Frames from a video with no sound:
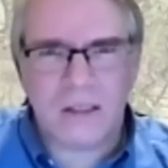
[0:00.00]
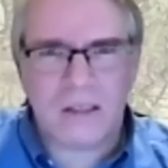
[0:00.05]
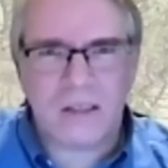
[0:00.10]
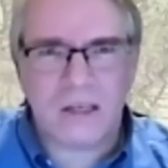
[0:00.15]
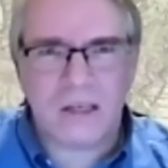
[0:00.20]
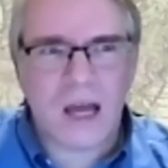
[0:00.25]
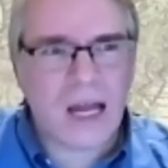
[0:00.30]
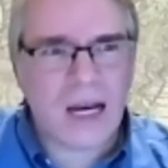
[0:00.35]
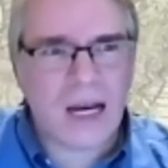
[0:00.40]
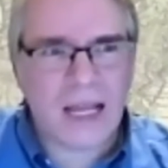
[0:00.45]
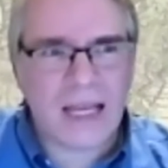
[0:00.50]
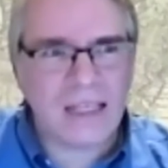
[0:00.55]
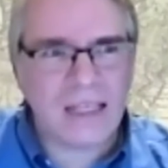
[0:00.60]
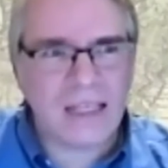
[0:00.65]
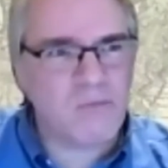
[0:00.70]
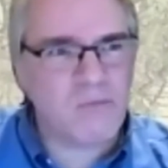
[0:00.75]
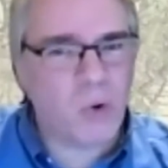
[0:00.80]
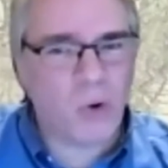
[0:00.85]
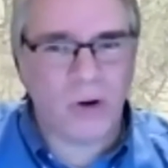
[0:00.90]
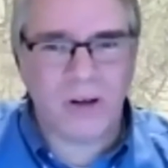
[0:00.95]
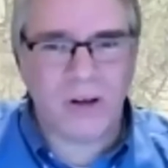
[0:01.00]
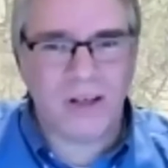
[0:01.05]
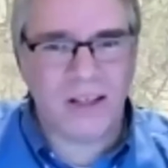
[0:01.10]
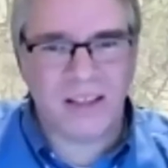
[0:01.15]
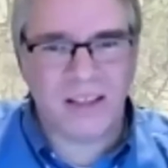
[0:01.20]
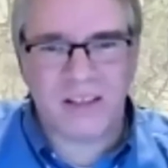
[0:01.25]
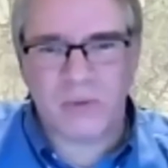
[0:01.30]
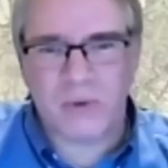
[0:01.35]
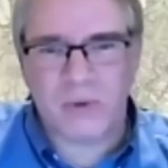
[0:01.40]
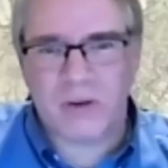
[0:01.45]
it's not
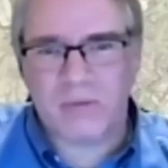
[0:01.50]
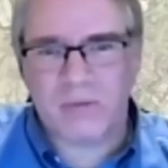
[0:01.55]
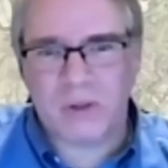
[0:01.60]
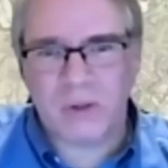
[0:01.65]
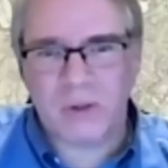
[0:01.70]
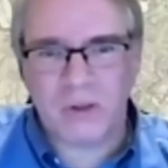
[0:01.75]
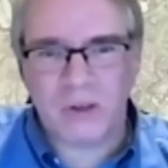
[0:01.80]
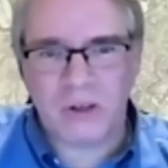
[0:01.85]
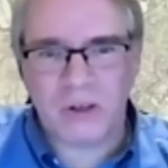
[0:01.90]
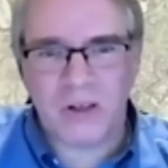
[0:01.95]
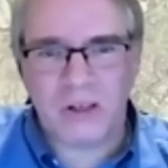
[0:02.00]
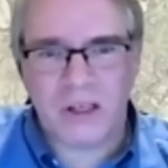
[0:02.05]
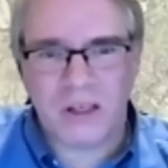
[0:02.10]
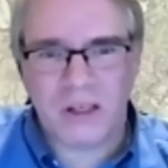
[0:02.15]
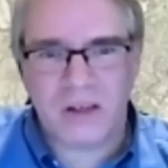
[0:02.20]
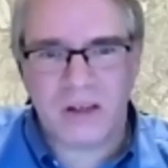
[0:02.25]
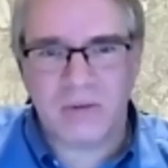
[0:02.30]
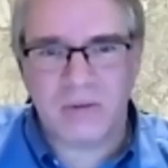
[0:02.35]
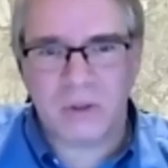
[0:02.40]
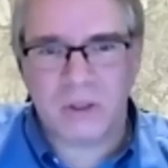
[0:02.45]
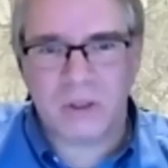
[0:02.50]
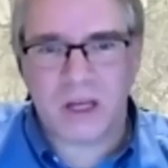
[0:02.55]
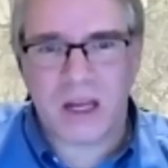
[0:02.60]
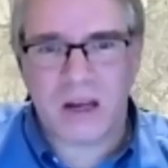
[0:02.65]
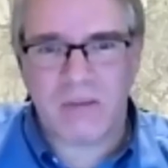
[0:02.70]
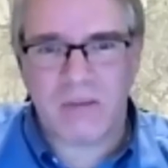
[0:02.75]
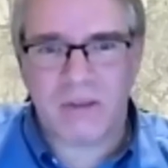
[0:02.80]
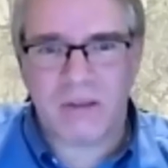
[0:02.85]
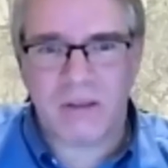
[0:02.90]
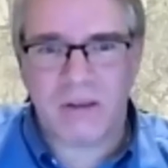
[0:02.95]
as important as the
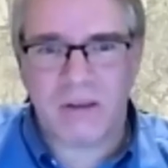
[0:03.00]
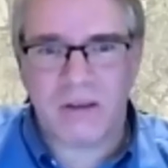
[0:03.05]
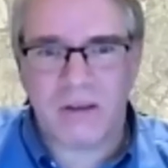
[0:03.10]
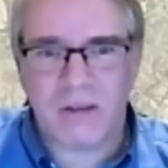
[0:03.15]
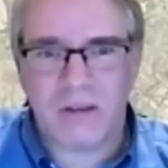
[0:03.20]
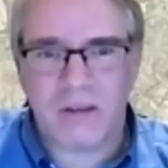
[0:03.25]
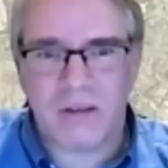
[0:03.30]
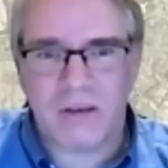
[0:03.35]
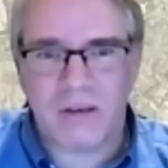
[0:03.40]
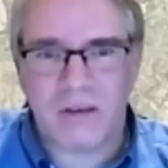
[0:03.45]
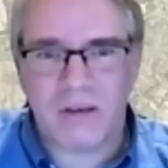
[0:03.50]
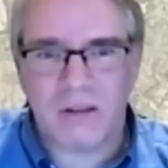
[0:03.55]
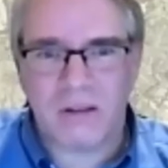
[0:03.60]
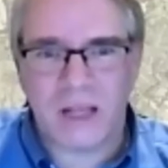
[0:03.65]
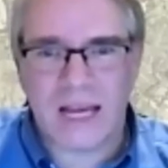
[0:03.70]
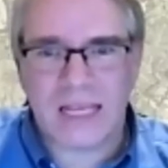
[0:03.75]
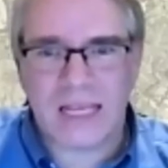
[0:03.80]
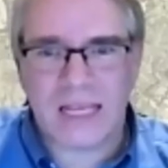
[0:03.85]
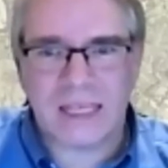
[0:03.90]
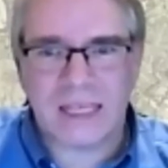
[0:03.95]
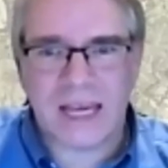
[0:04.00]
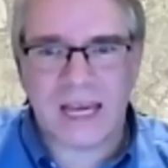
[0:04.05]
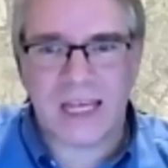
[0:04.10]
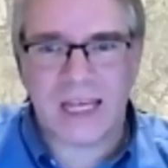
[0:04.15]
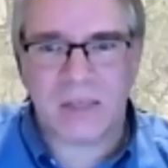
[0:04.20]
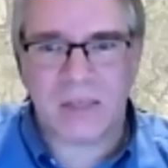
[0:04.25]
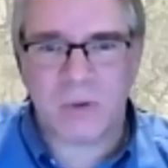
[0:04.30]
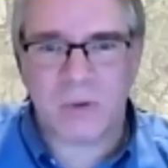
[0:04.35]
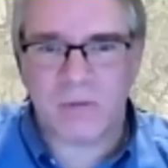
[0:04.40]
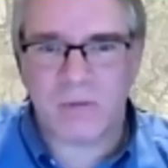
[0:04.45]
Revolution. It was kind of the
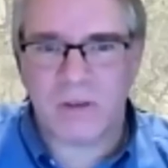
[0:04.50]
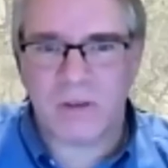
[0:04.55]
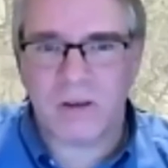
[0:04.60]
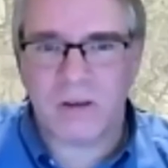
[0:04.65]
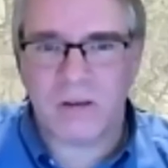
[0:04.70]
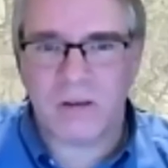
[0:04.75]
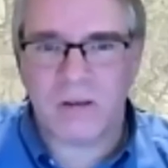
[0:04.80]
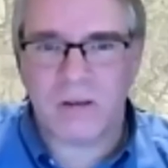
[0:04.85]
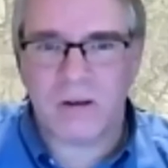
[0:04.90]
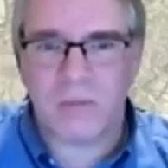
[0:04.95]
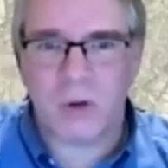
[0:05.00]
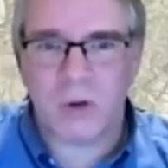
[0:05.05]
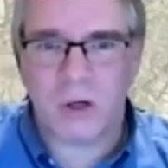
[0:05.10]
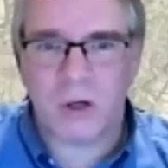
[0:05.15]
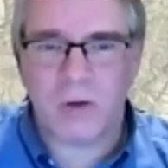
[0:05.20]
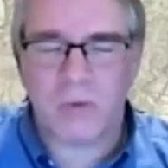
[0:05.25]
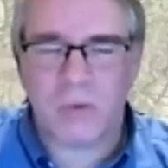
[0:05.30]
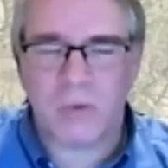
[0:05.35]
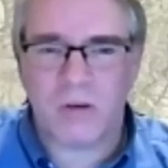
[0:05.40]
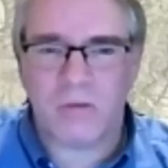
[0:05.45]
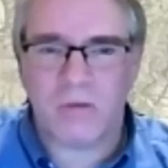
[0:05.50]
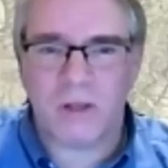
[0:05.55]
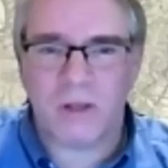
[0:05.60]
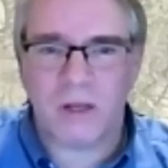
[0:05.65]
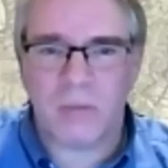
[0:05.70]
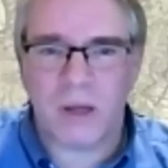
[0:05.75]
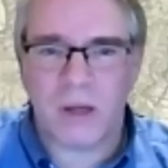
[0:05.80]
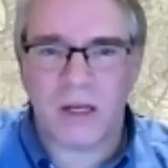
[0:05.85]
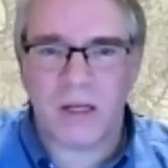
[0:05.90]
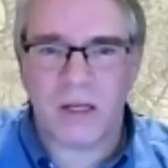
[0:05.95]
last gasp of the
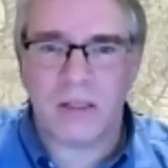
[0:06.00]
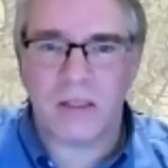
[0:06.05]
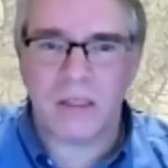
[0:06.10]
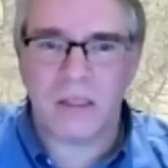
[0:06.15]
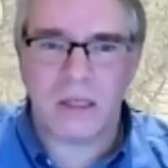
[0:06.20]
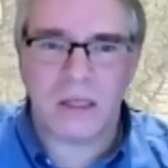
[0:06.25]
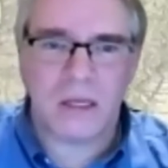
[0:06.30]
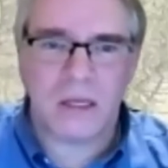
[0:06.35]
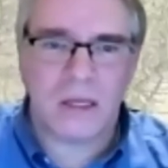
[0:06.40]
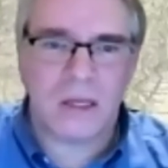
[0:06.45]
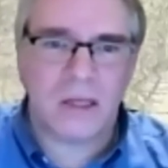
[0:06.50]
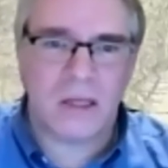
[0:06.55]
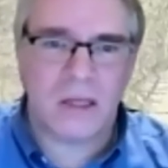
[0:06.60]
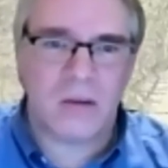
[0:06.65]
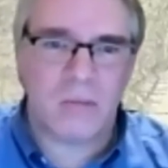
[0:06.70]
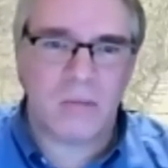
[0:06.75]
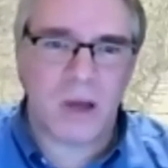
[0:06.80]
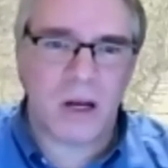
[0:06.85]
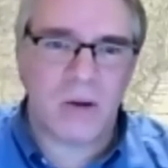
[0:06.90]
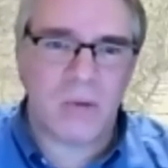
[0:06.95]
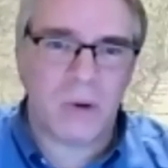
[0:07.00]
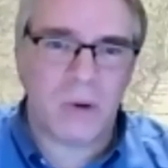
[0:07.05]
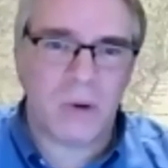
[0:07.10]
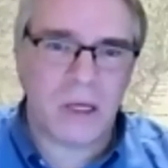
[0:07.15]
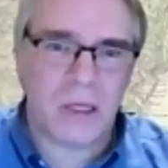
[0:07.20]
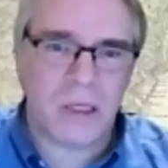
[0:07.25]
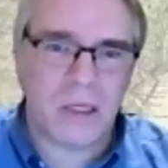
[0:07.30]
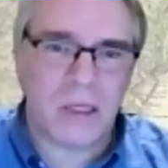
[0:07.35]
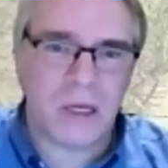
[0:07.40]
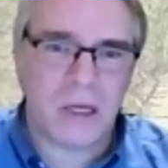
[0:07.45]
American War of Independence
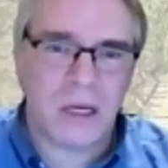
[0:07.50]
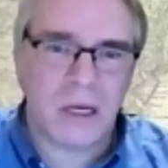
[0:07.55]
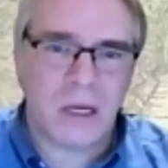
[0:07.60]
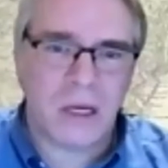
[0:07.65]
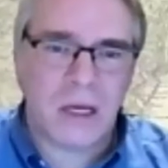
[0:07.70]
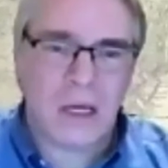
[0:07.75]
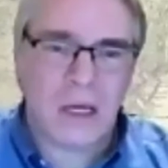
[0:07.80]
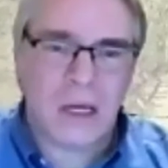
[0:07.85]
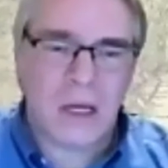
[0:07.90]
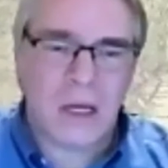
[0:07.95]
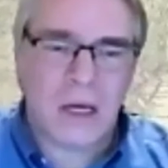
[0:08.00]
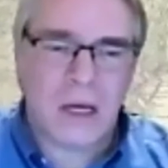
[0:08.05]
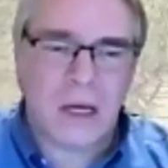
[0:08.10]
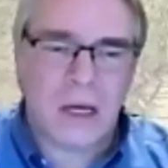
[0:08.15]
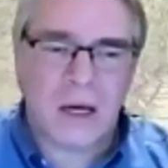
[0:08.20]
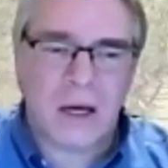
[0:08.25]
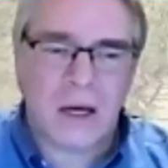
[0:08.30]
in many ways.